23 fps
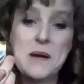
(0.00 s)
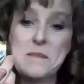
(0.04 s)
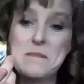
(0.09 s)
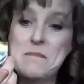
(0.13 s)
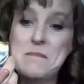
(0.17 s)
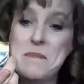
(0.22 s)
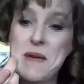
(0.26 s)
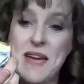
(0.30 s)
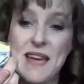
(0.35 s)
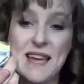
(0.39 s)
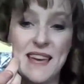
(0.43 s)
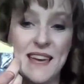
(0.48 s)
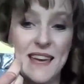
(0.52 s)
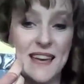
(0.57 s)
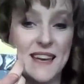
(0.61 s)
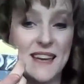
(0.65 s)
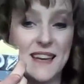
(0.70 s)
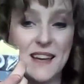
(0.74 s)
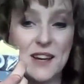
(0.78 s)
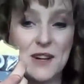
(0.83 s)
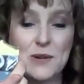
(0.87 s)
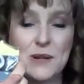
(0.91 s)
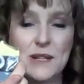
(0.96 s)

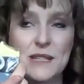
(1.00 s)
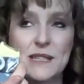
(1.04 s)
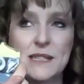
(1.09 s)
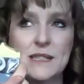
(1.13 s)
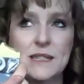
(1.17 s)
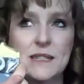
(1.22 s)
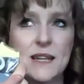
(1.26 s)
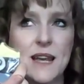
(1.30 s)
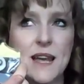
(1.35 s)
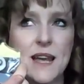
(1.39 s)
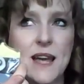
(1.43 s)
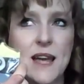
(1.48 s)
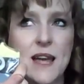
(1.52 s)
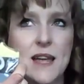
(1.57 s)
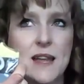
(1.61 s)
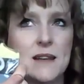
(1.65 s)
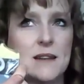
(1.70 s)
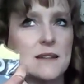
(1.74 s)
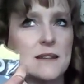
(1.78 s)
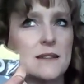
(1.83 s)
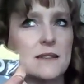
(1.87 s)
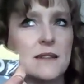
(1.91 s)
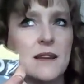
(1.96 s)
making, who is
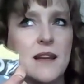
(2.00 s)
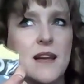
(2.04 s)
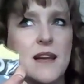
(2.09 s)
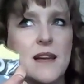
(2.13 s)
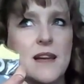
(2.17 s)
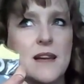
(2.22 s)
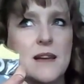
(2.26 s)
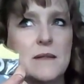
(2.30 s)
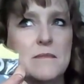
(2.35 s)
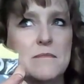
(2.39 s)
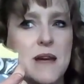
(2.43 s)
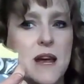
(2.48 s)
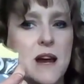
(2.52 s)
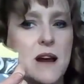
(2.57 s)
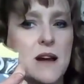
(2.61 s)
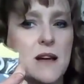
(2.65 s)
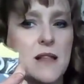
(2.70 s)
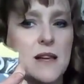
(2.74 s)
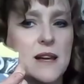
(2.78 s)
in Maryland.